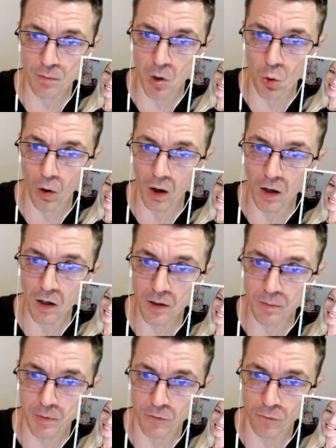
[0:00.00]

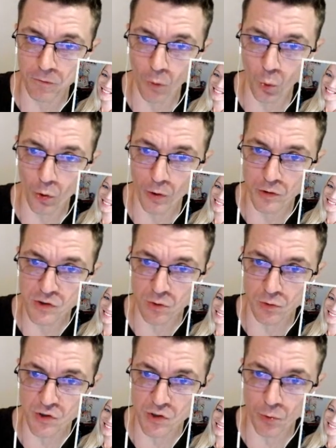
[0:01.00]
mohawk before it
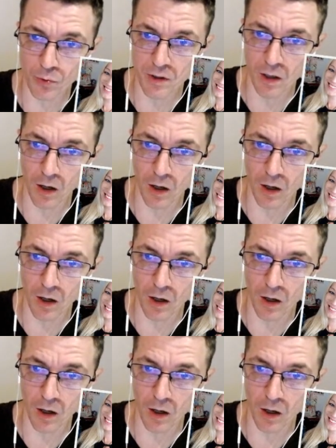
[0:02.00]
starts turning